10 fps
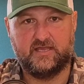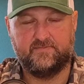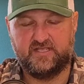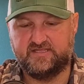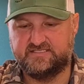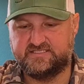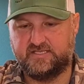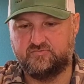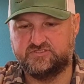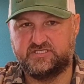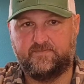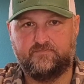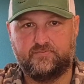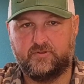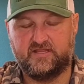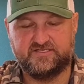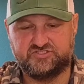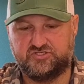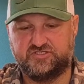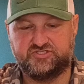I mean, this thing was a
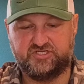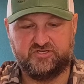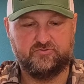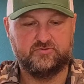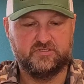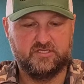pleasure to shoot.